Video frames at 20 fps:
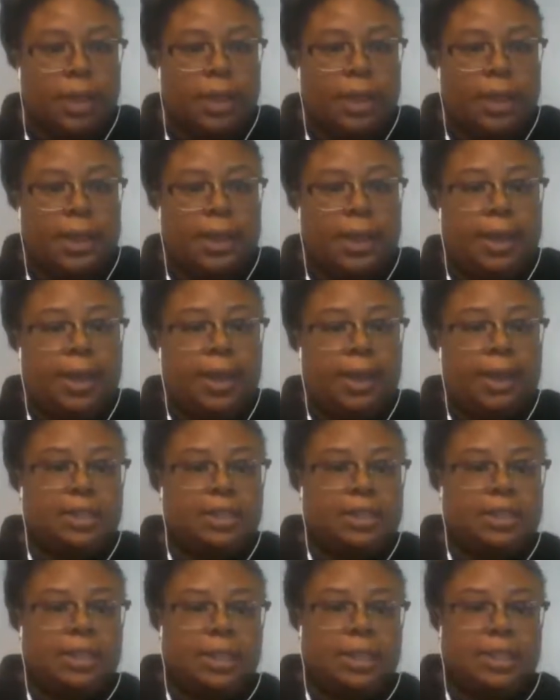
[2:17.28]
And
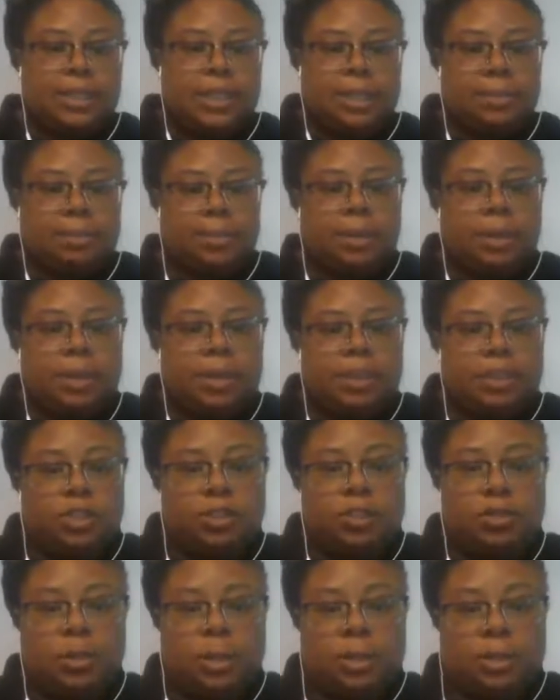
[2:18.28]
let's dig deeper
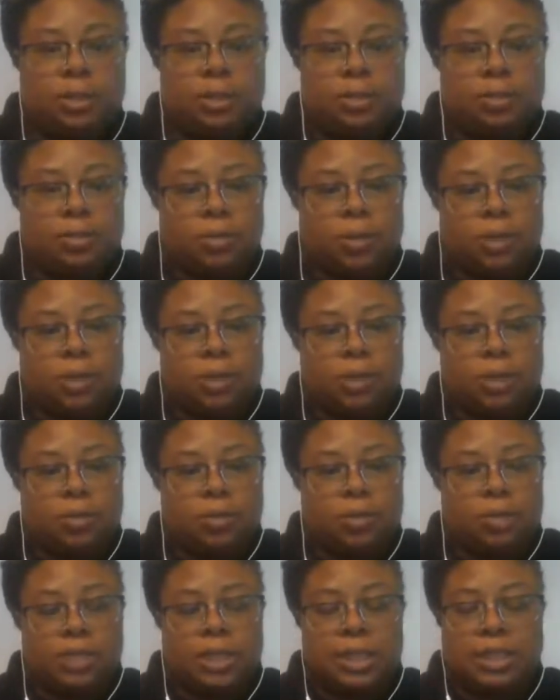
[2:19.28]
into what
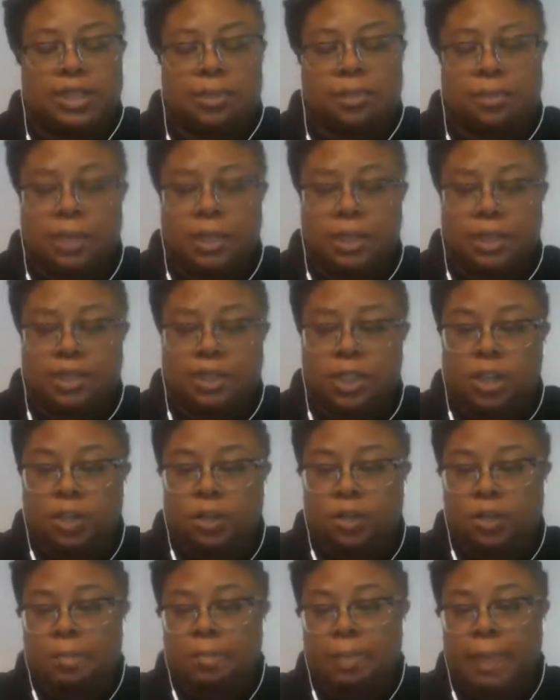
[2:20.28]
those things mean.
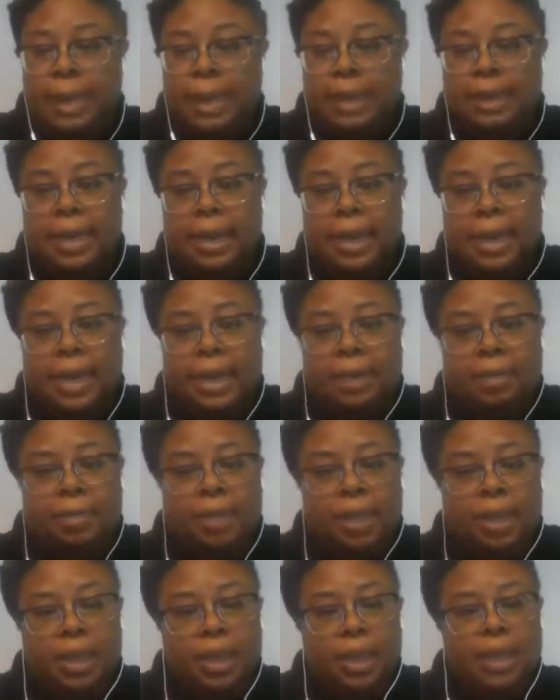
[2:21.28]
So, domain name
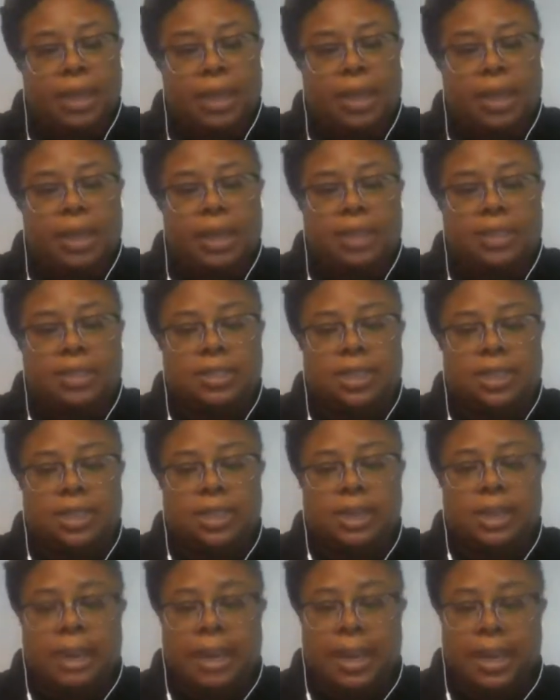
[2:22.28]
is a
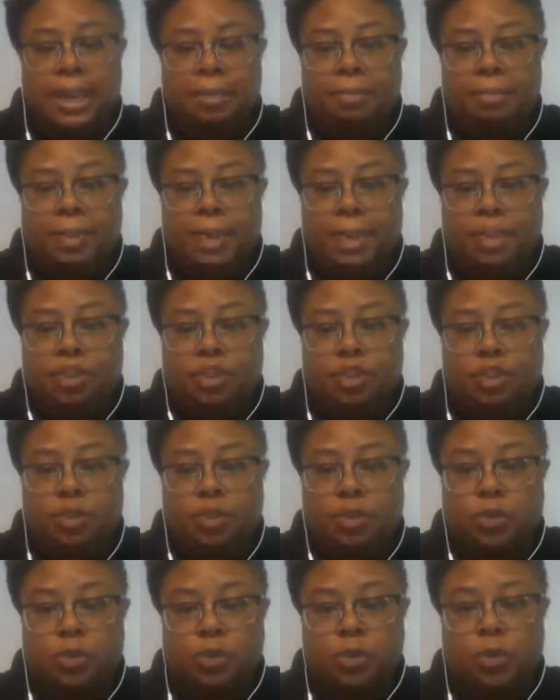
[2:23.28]
name that
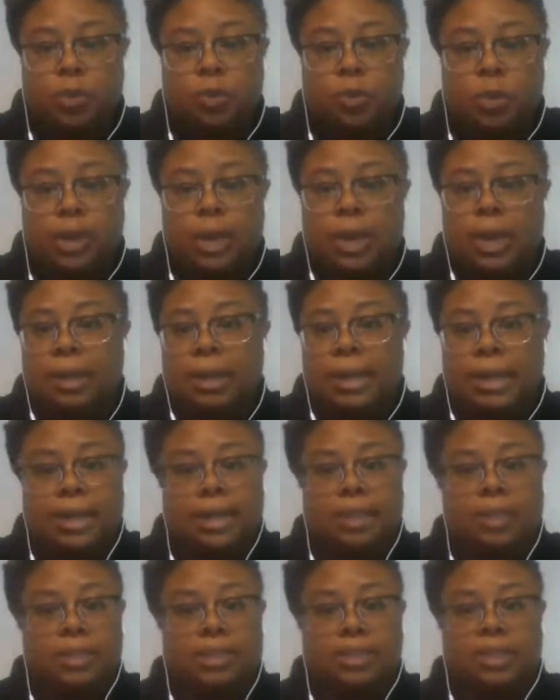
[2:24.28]
you,
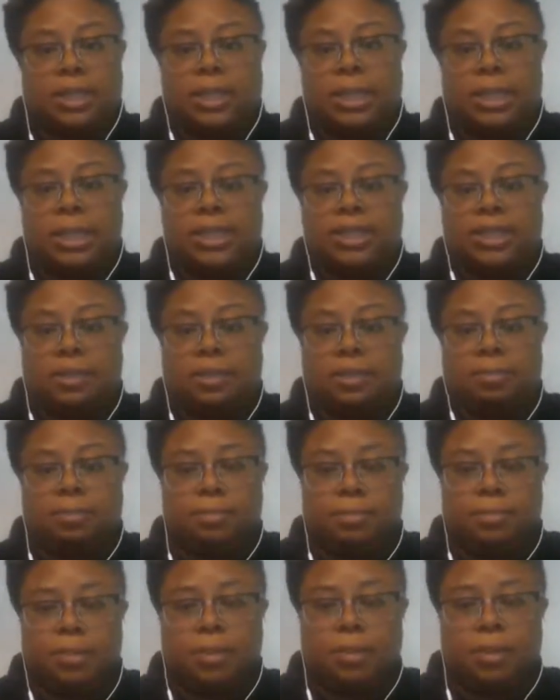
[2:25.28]
it's a custom
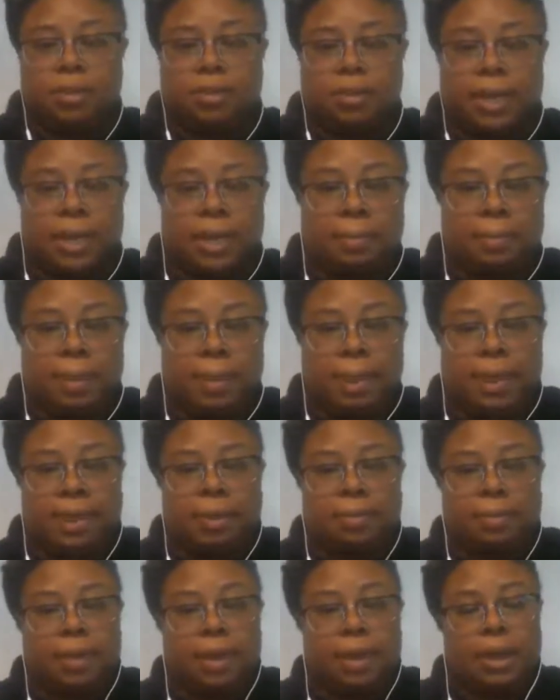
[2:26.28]
domain
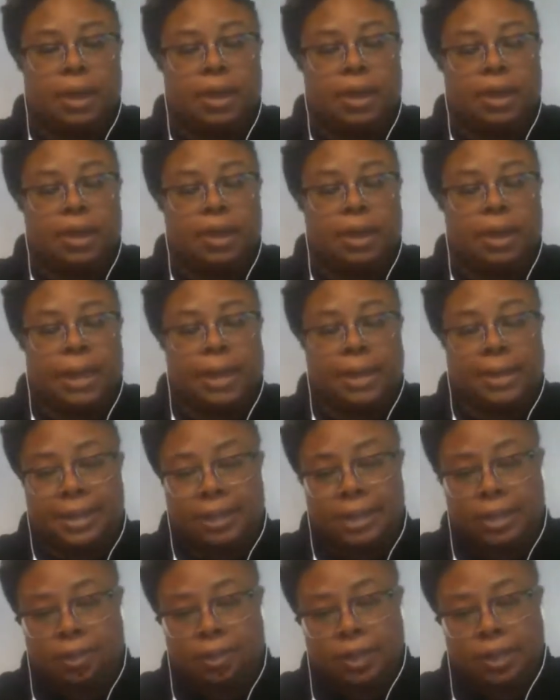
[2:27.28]
name,
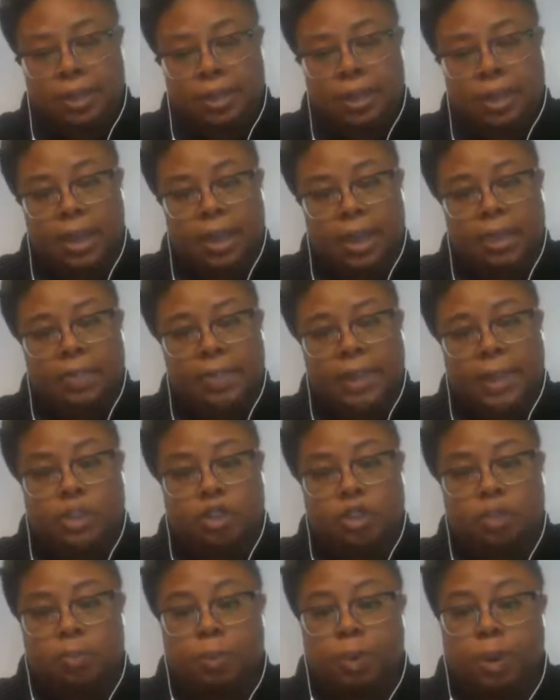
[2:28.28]
ideally,
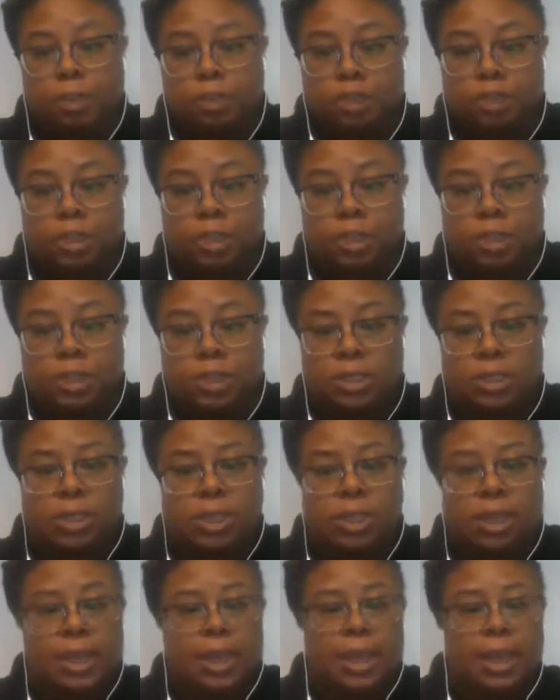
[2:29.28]
that you purchase
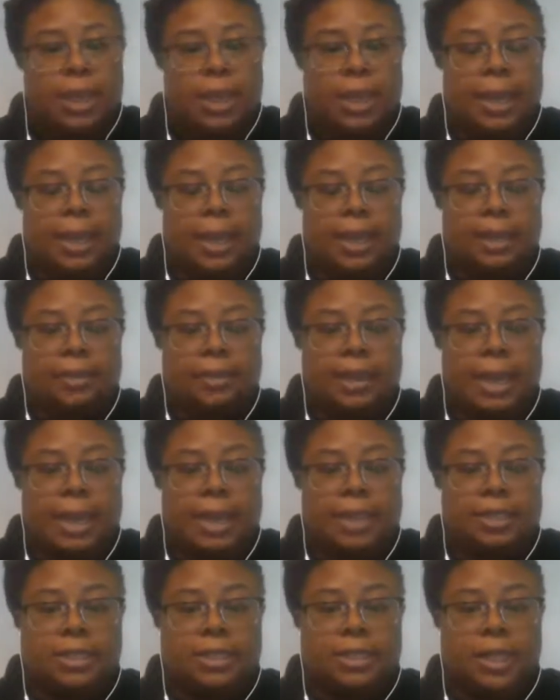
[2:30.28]
and
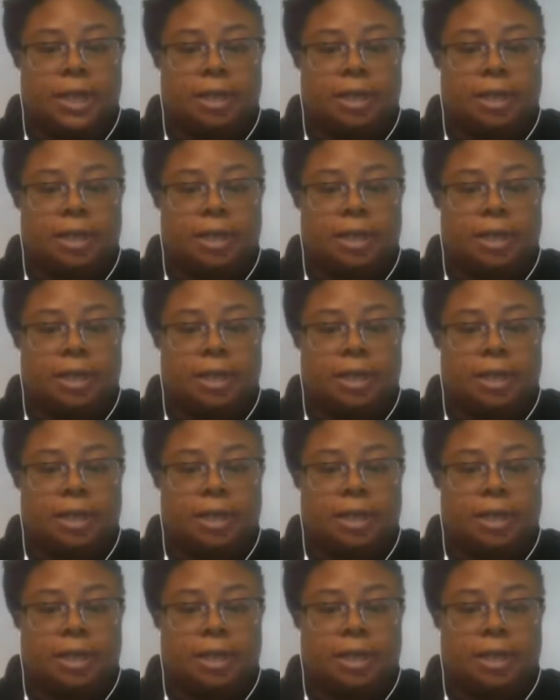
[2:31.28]
that